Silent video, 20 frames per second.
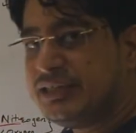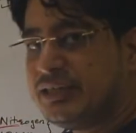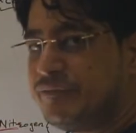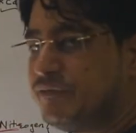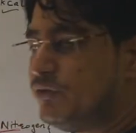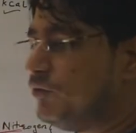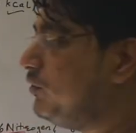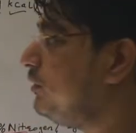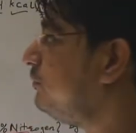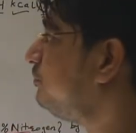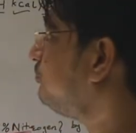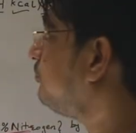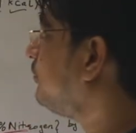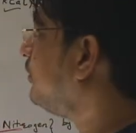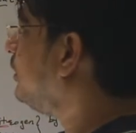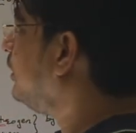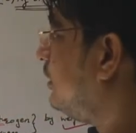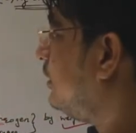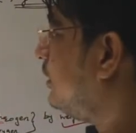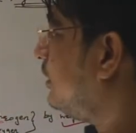in the fuel
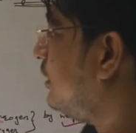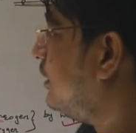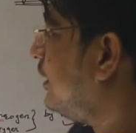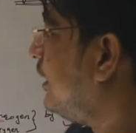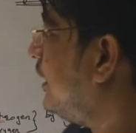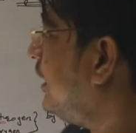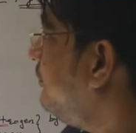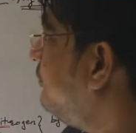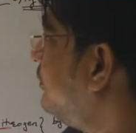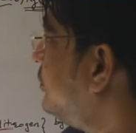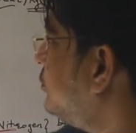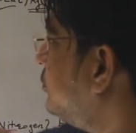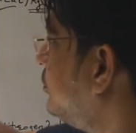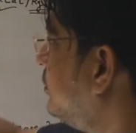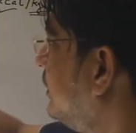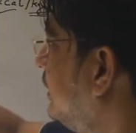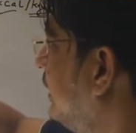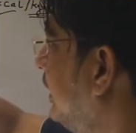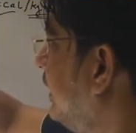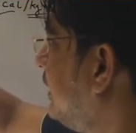and
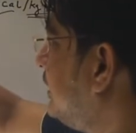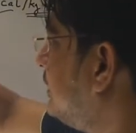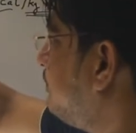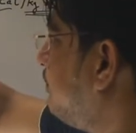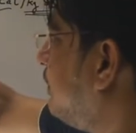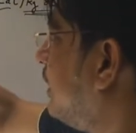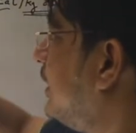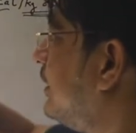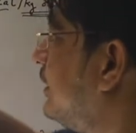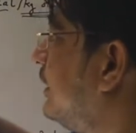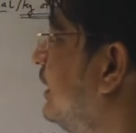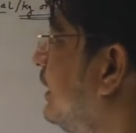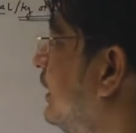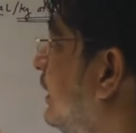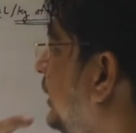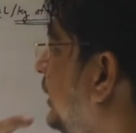which takes part